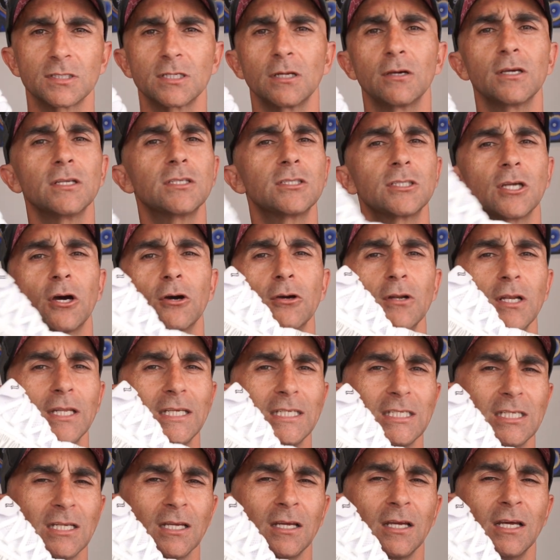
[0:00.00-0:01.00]
So it
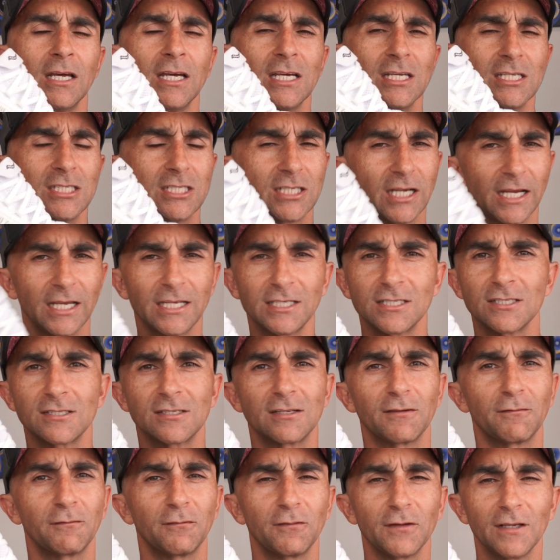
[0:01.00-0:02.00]
totally changes
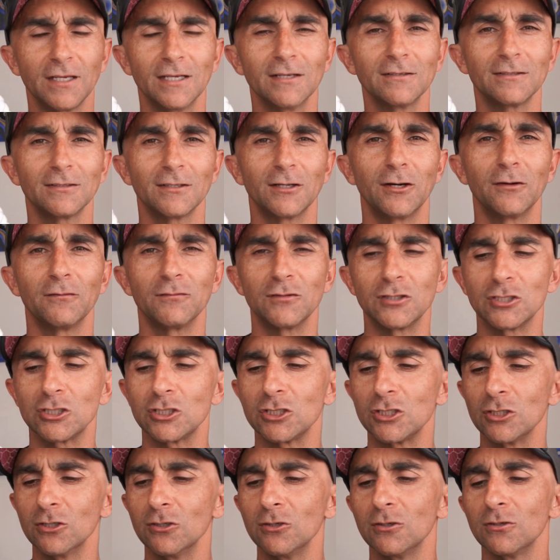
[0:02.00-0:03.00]
the feel of the
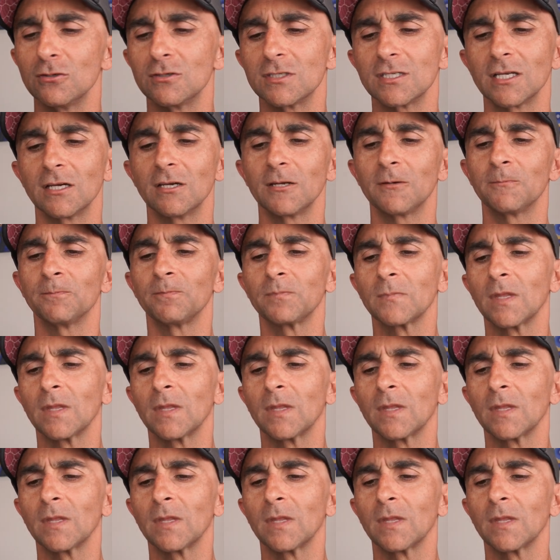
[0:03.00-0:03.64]
shoe. So